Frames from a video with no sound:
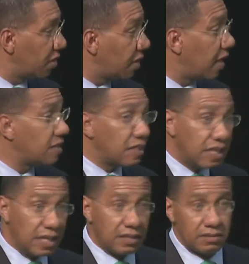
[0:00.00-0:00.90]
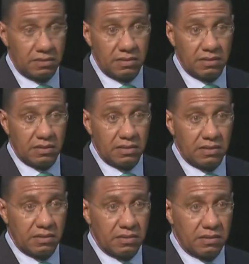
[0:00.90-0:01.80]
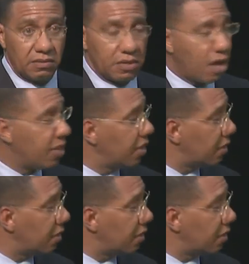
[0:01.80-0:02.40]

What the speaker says: as it did to Dominica.